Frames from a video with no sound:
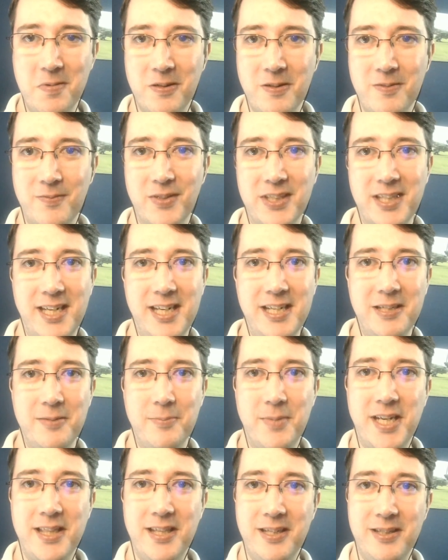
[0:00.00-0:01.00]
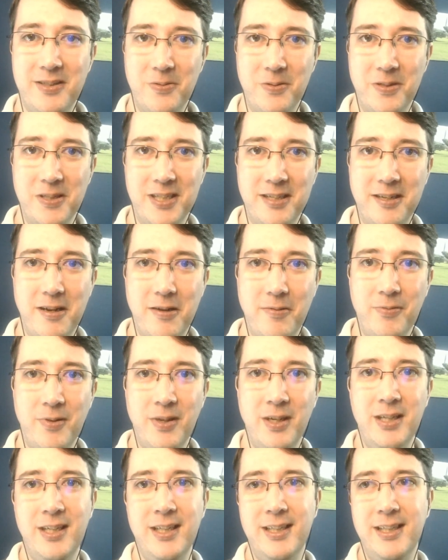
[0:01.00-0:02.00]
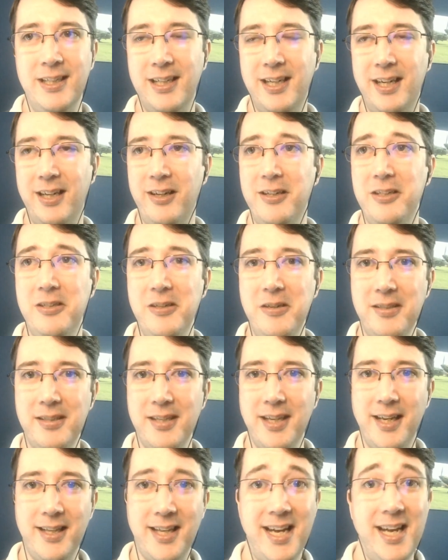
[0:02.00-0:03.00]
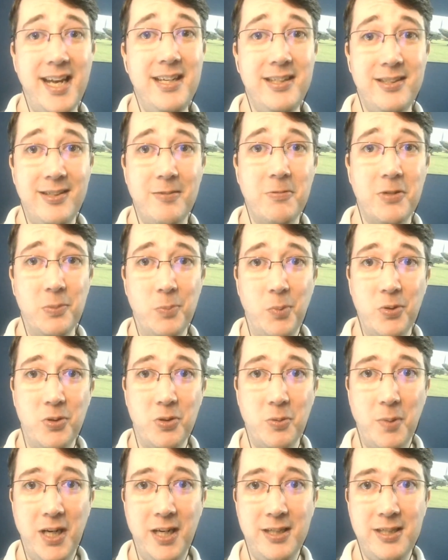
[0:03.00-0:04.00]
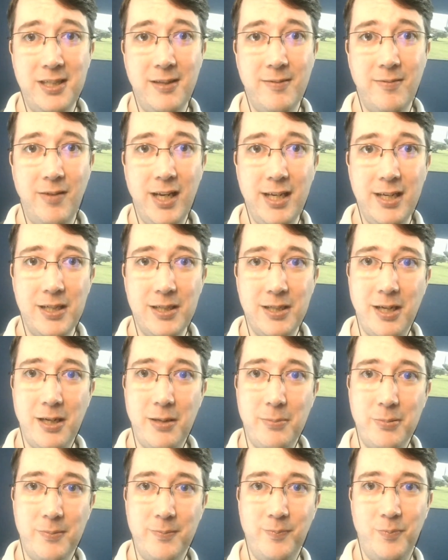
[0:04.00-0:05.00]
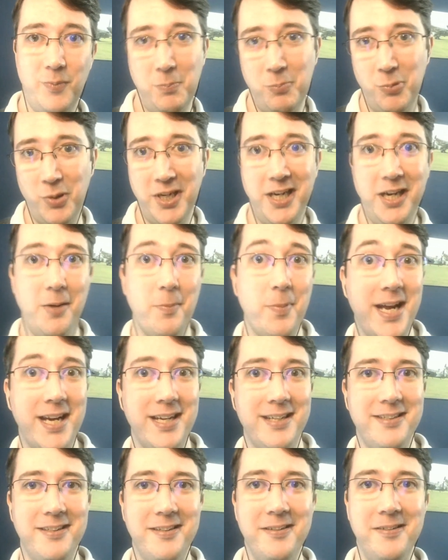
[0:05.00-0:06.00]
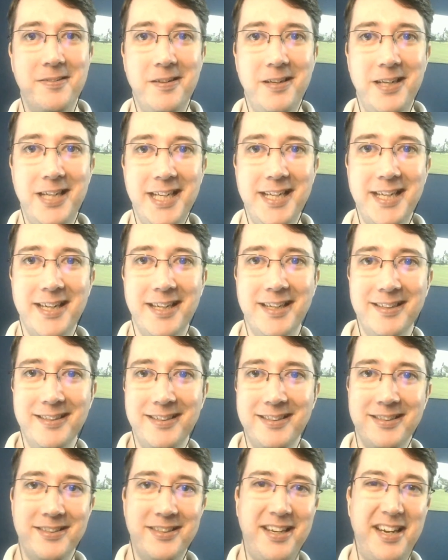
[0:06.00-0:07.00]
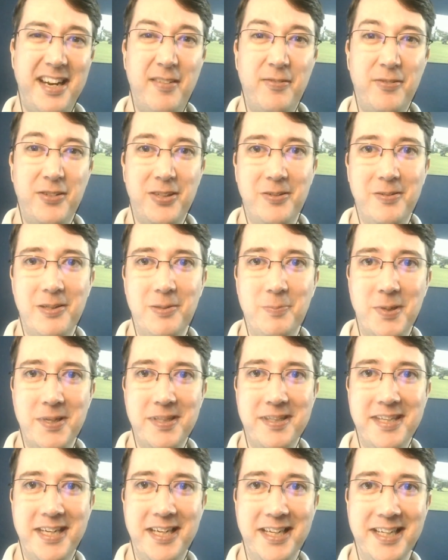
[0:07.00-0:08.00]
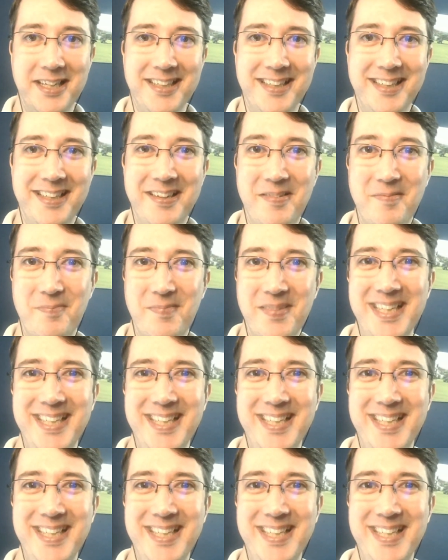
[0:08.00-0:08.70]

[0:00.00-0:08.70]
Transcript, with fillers: conversation about this sort of stuff, And I do think that is the responsibility of leadership, bringing it back to leading, because I have to, it's my thing. Um,